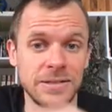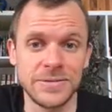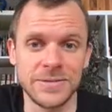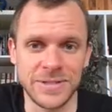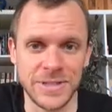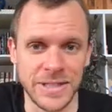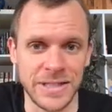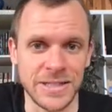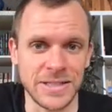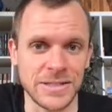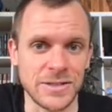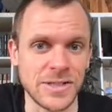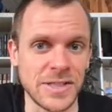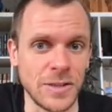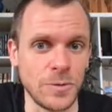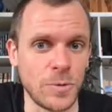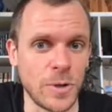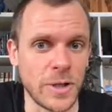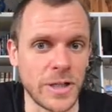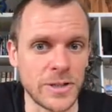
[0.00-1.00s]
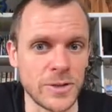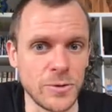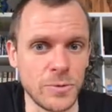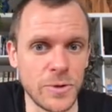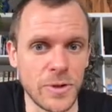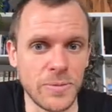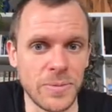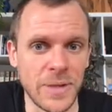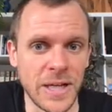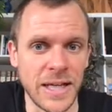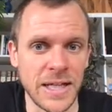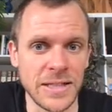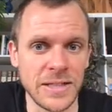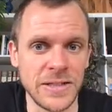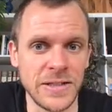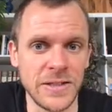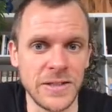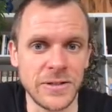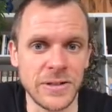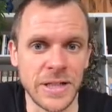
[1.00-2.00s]
you see what I do with my hand
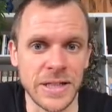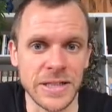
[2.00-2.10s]
here, I